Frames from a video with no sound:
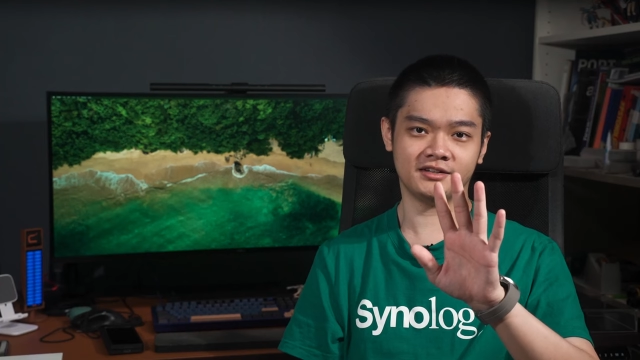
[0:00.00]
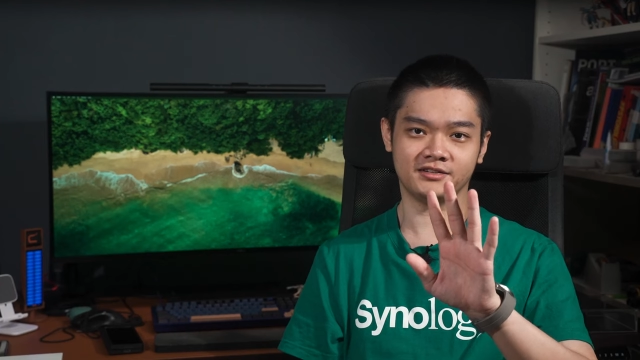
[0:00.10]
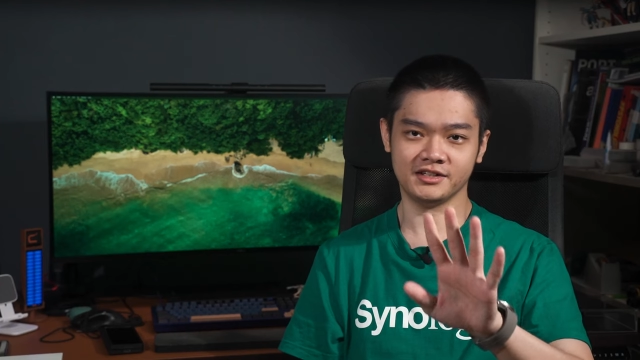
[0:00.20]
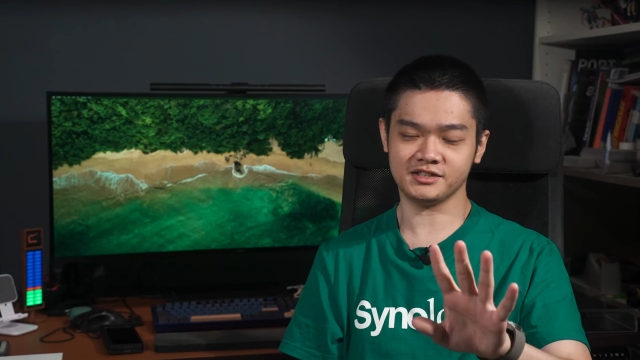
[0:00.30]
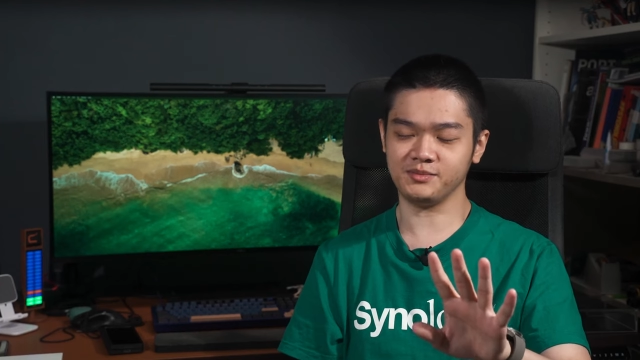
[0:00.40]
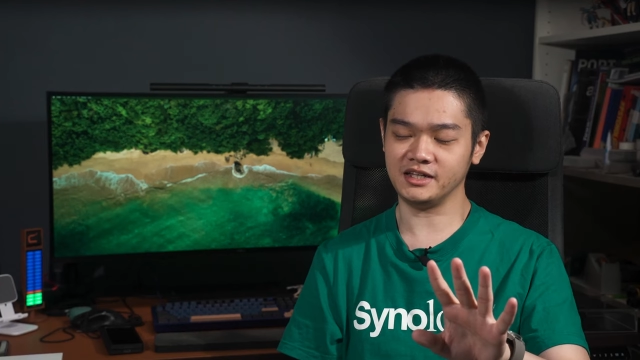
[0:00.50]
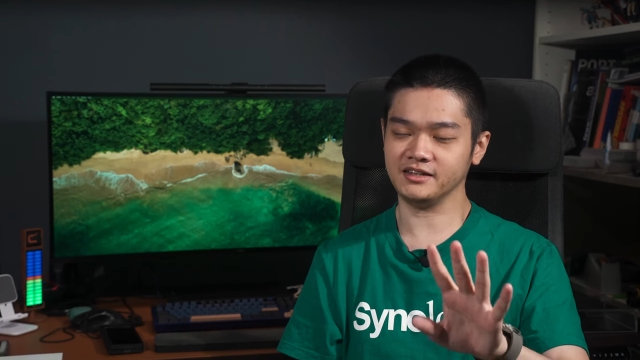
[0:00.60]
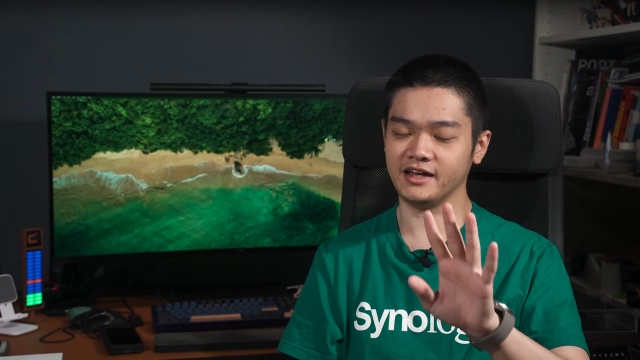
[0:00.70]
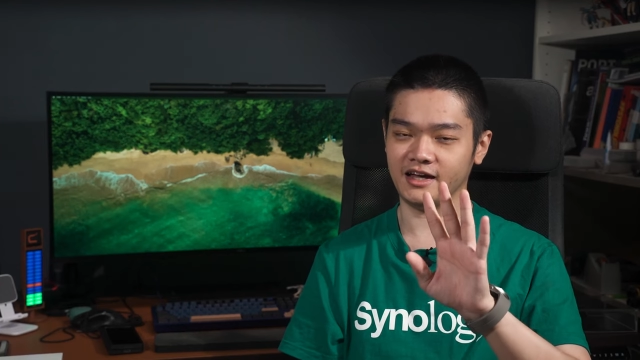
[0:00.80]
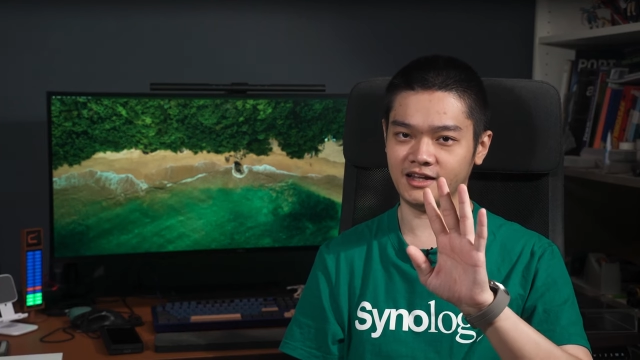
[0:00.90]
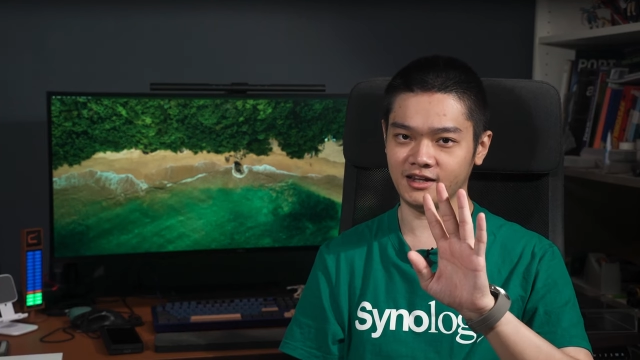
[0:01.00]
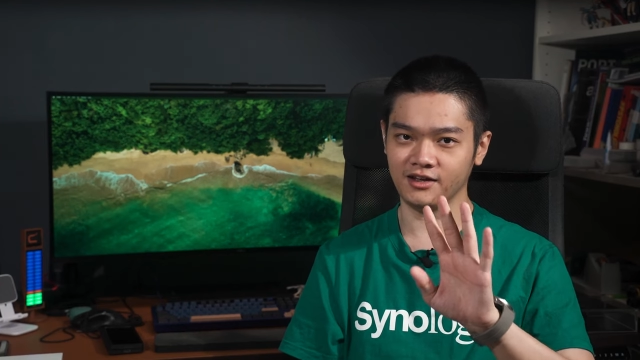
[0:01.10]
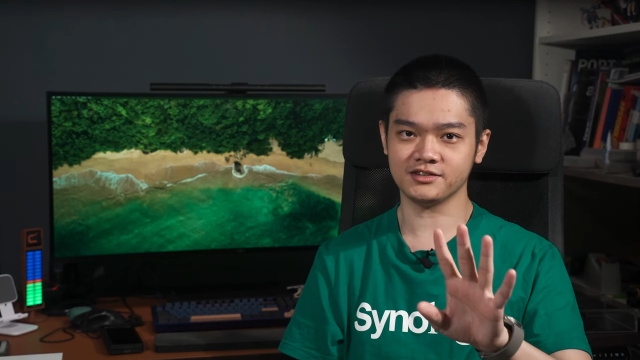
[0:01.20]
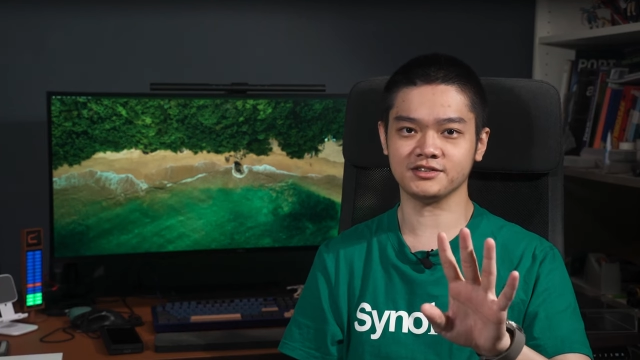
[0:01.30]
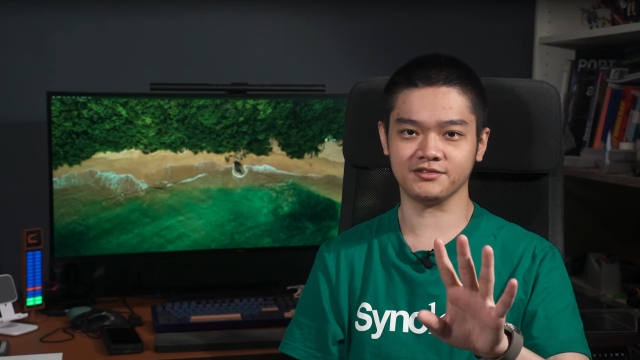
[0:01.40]
Trust me, there are
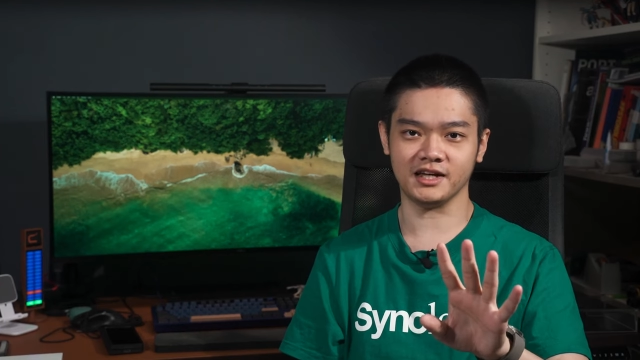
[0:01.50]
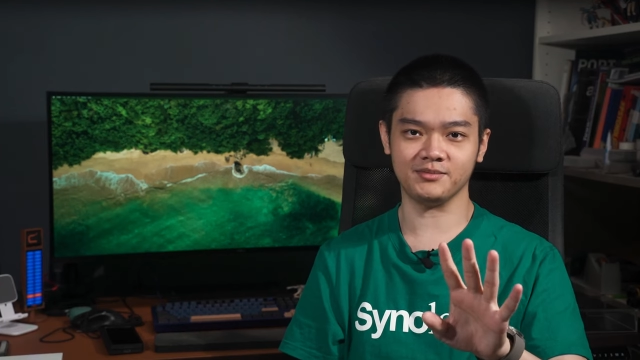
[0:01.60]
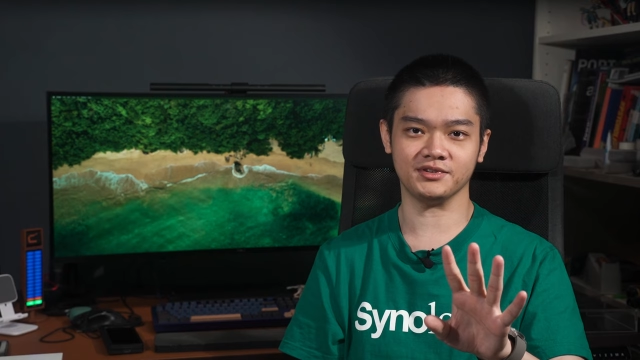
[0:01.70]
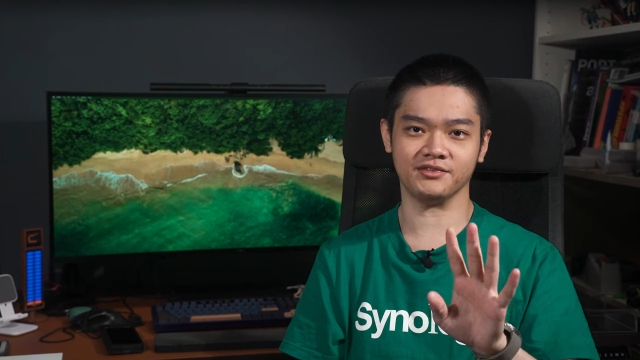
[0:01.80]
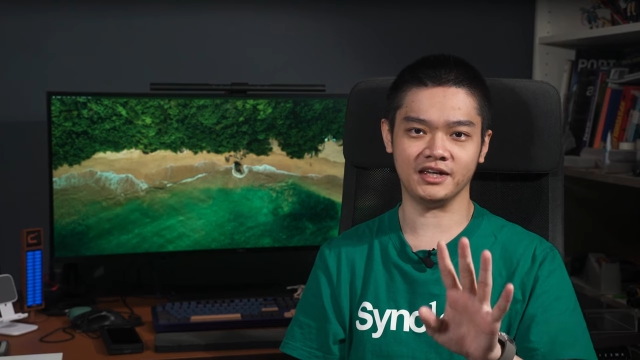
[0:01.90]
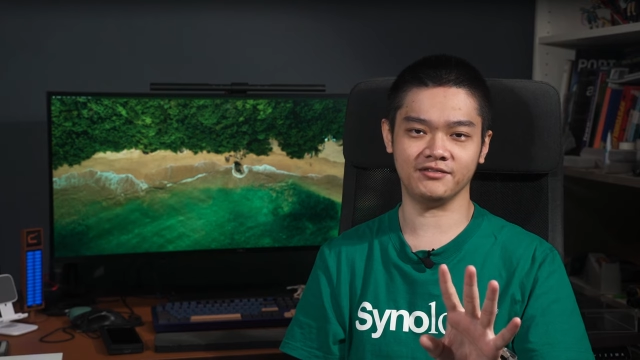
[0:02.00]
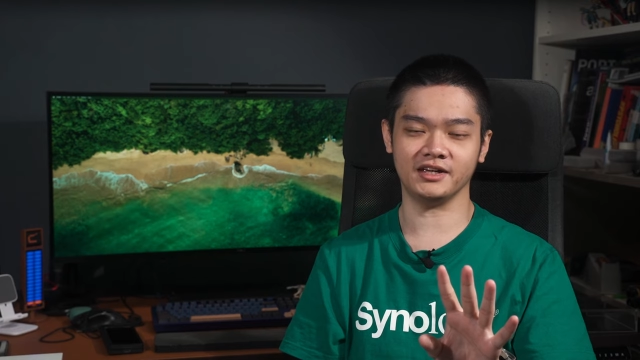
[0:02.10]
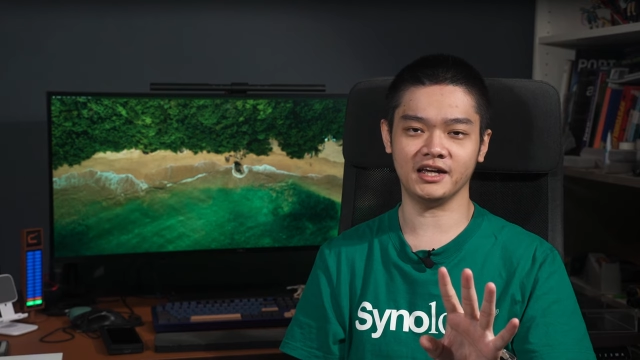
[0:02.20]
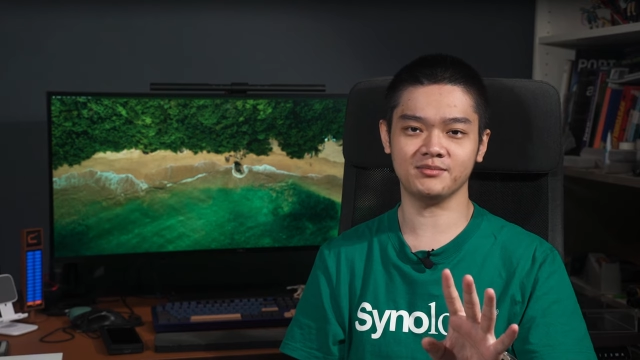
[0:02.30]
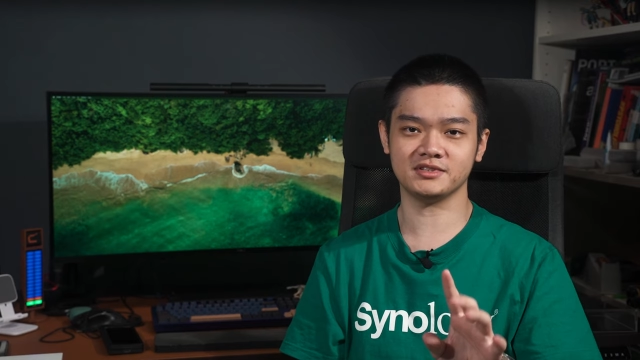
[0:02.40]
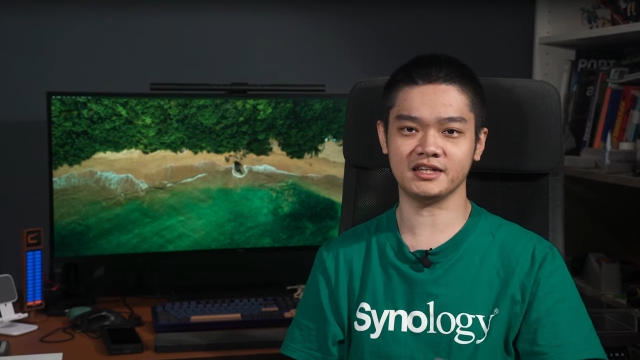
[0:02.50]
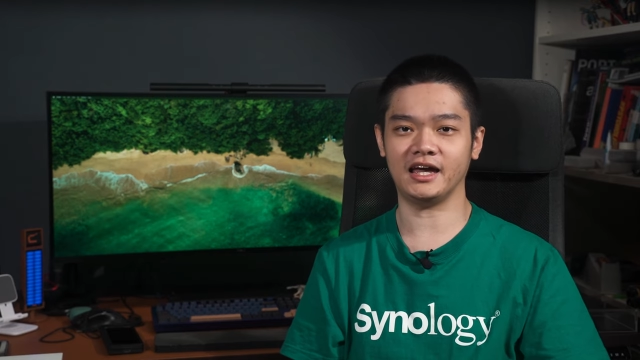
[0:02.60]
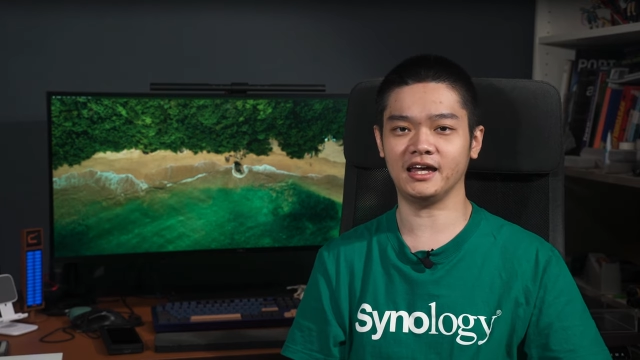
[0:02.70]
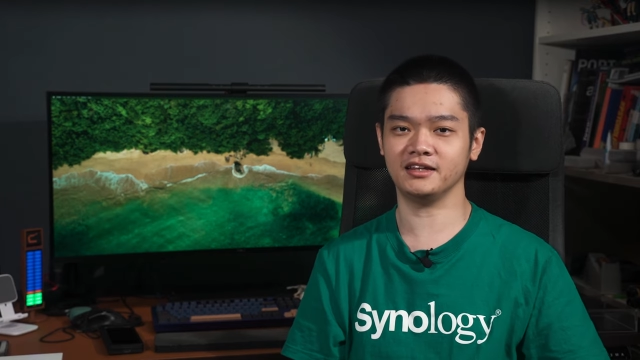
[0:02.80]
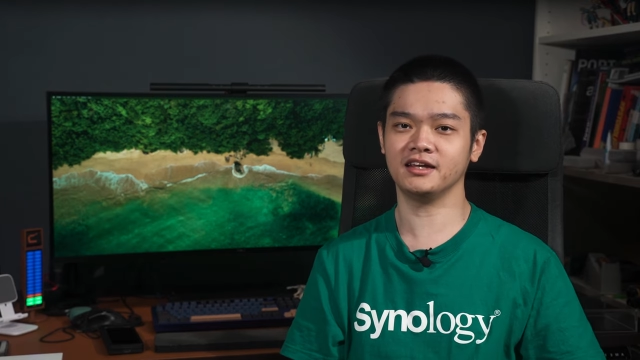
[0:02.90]
lots of types of KVMs
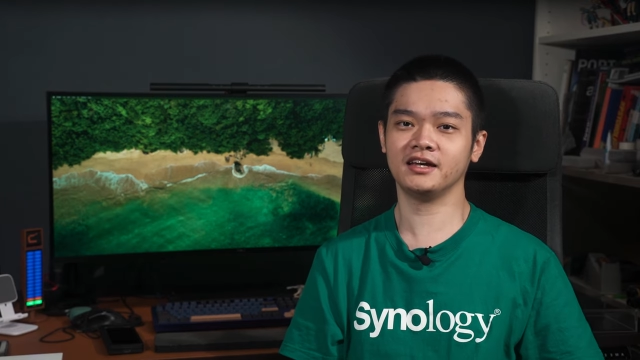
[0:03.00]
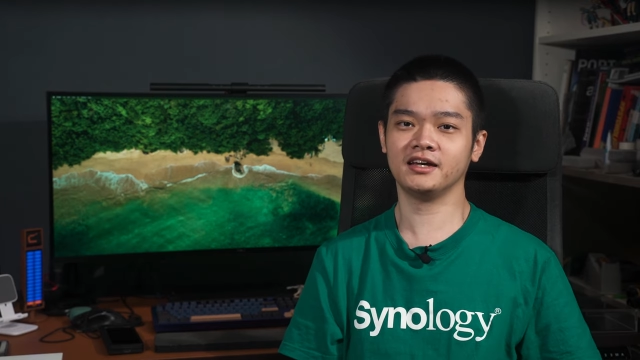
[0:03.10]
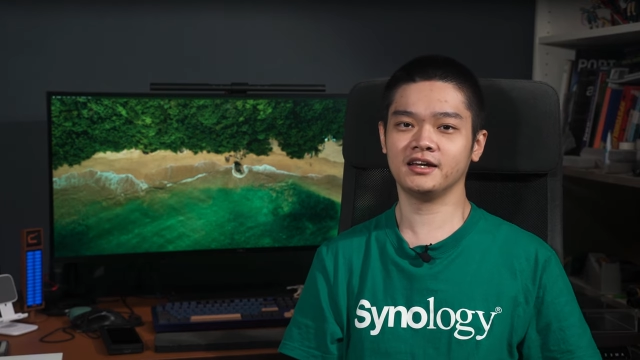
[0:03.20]
and